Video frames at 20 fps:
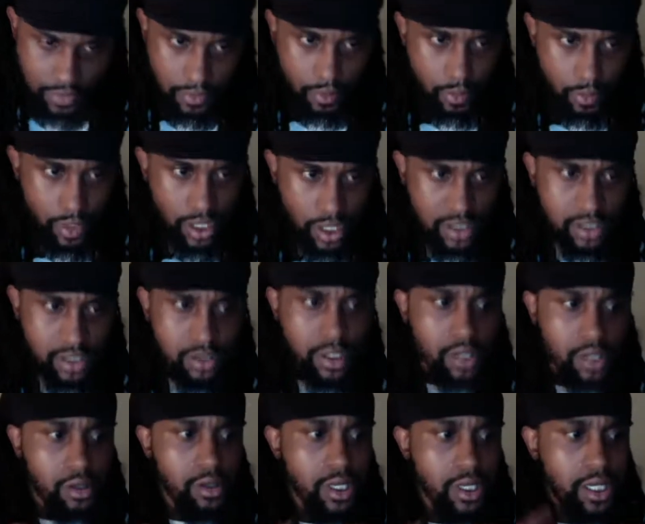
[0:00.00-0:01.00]
Because
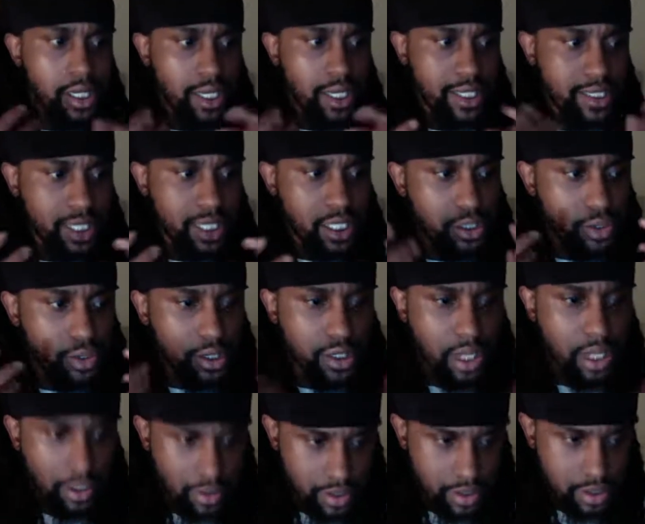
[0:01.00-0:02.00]
let's say you're a
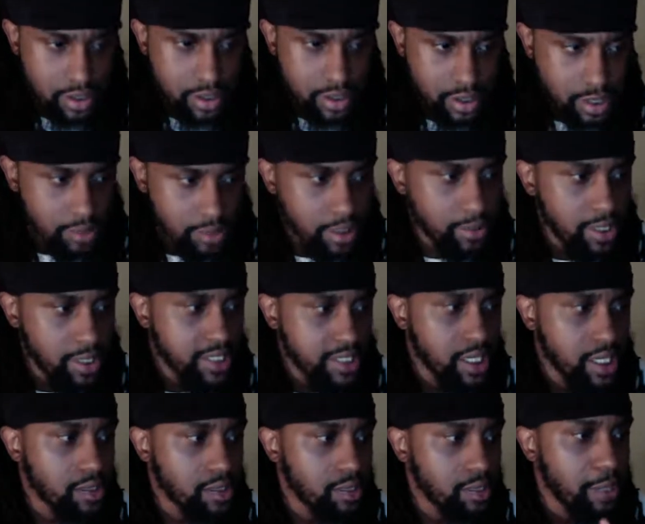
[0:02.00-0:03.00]
nurse. Let's
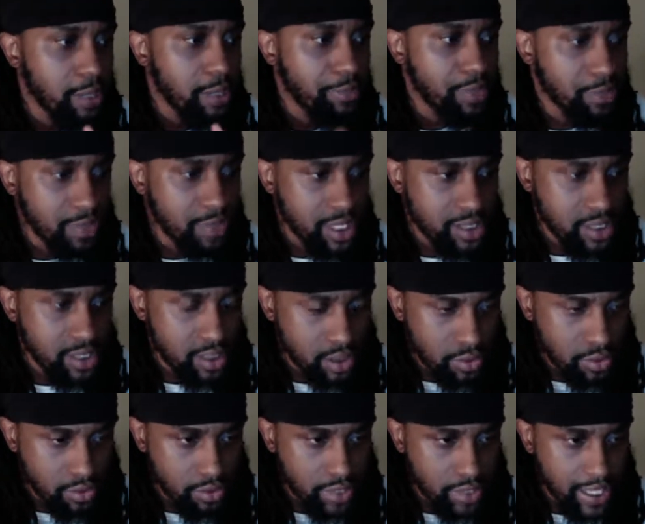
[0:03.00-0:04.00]
talk to my people that's in
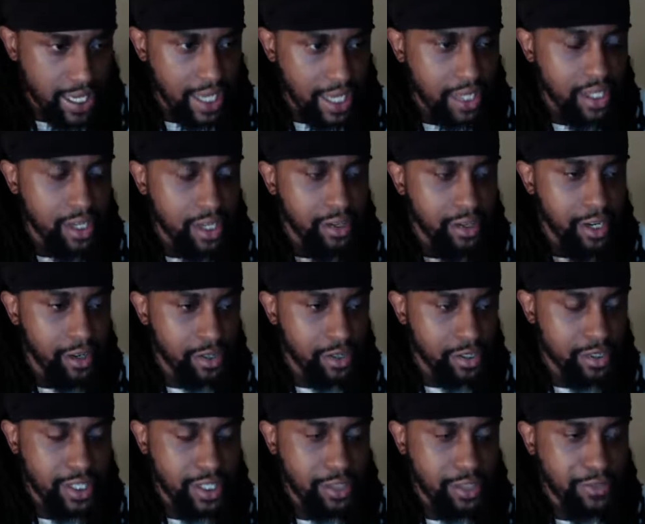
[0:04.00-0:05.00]
school. They got their nurse, so
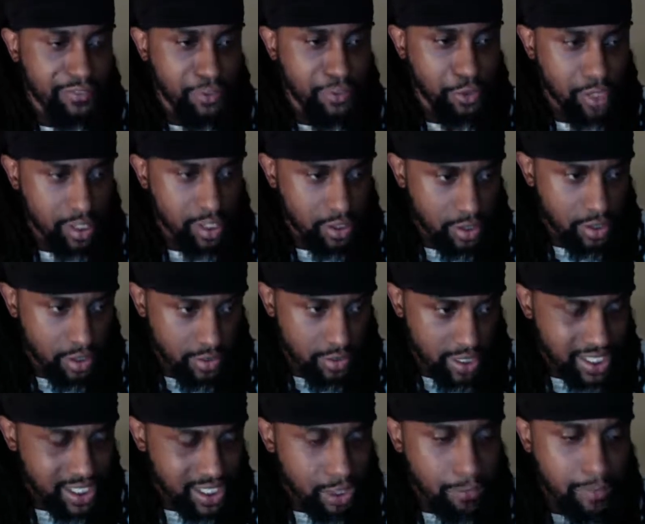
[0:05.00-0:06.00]
they do 4-year degree.
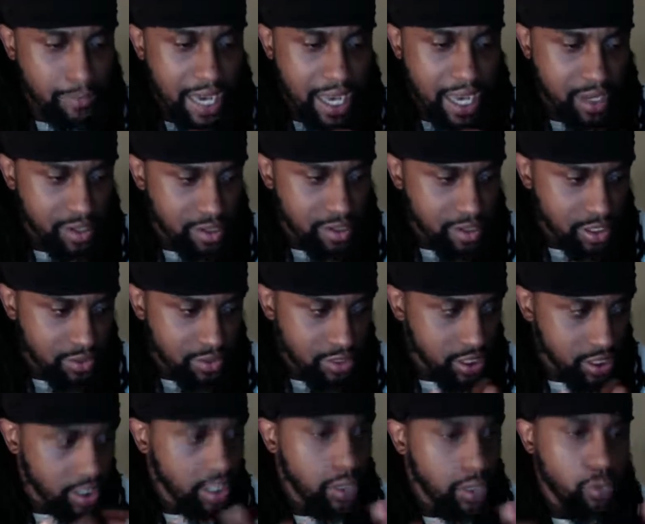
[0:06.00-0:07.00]
It don't matter the degree.
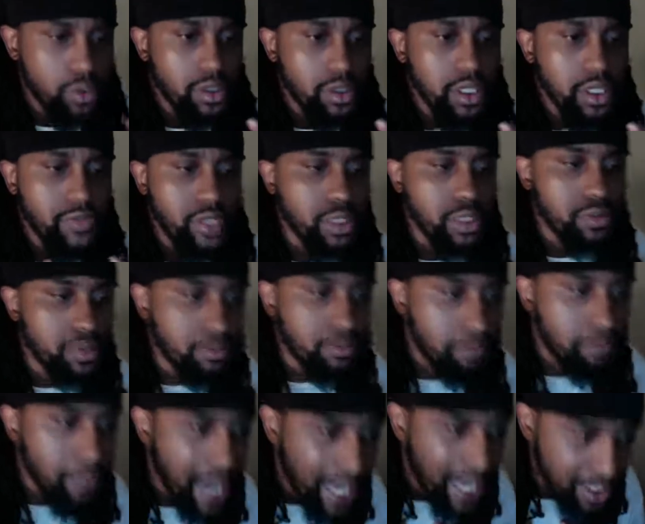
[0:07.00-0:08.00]
We'll even use
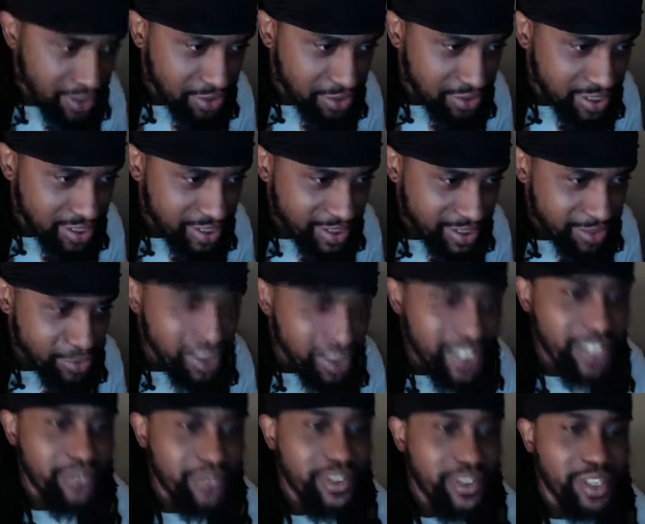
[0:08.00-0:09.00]
my degree. We can
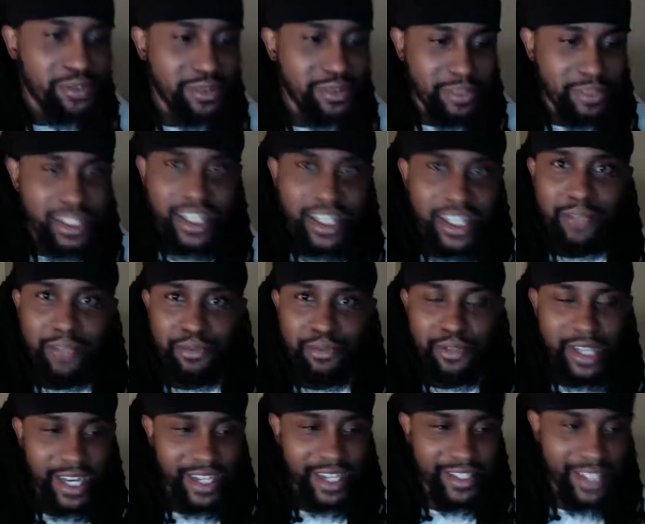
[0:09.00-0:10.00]
even use me to help you
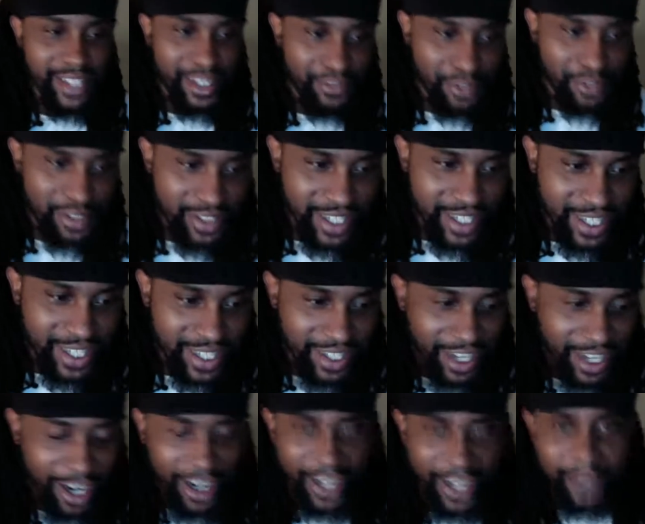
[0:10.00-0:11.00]
guys out for a second.
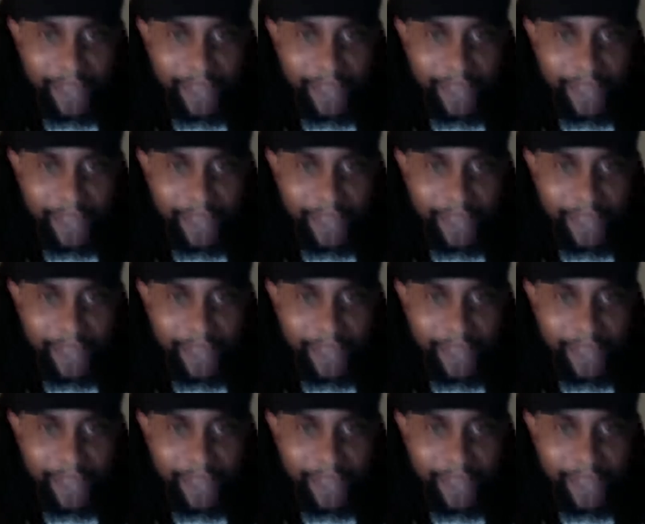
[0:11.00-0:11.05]
All right.